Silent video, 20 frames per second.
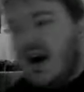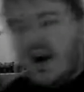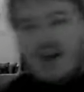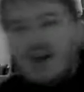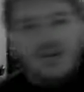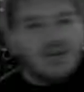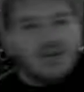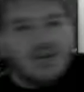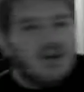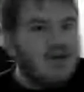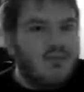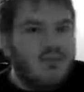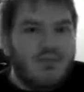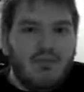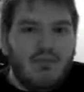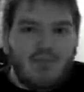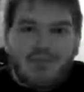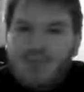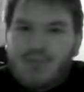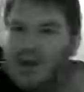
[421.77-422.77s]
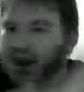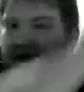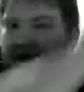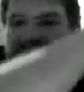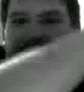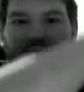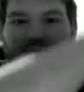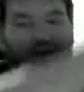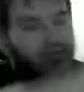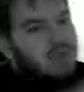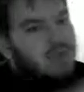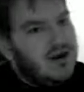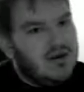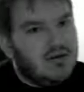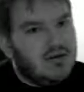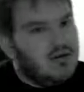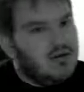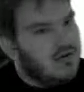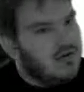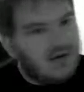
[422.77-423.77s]
and then bam, Pierre
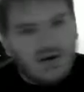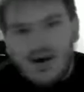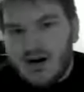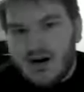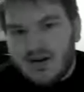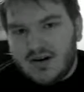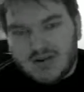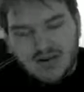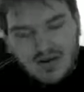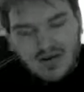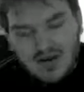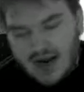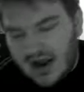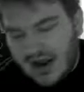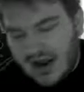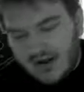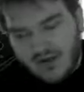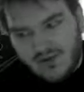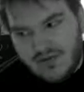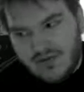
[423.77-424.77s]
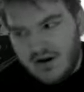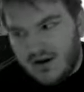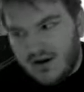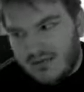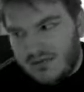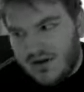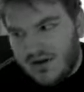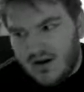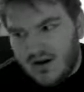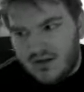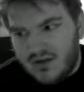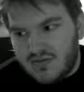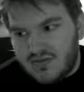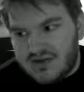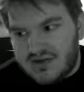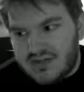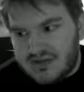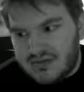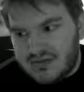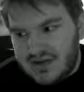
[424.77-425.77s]
Lord knocks it out of the fucking park with
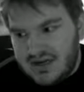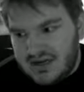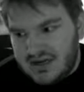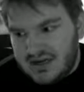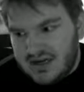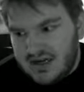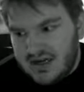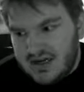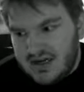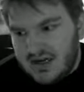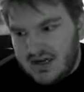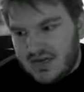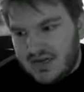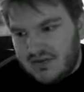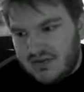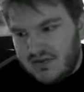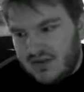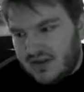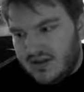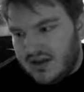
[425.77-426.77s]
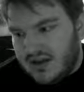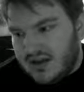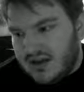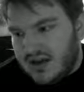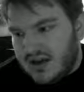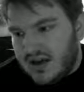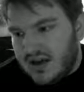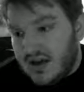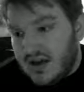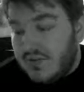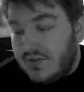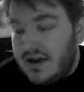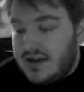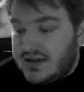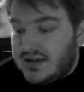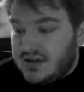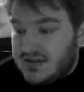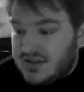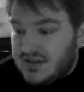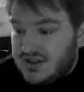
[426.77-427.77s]
a speech that really like
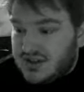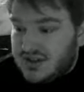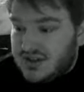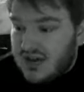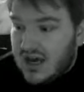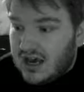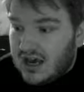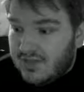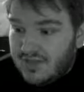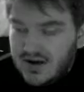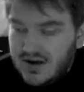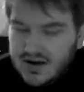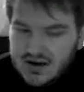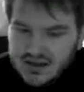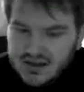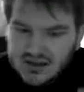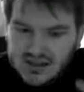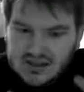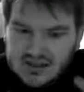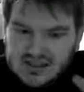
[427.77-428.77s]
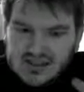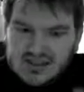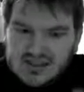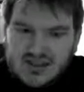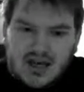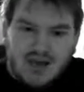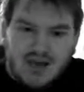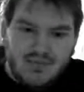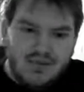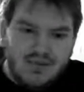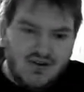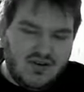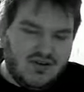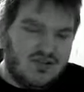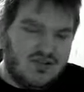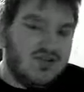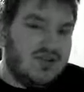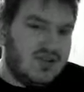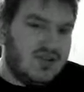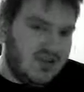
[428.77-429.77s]
makes you stop your
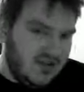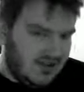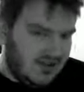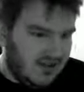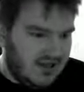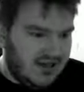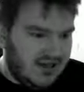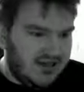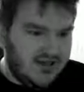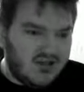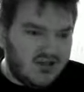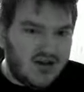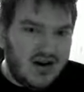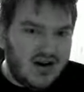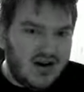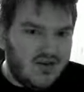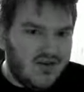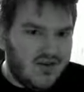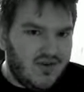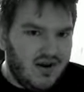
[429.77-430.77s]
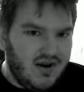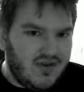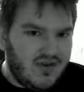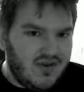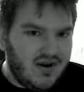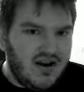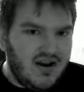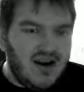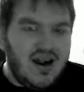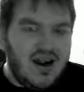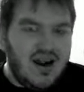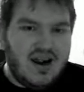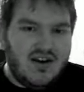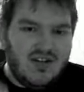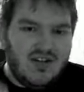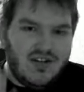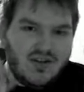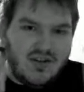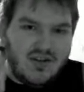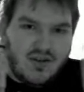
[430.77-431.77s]
like train of thought and
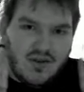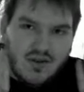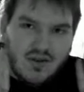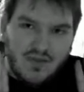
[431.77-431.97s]
just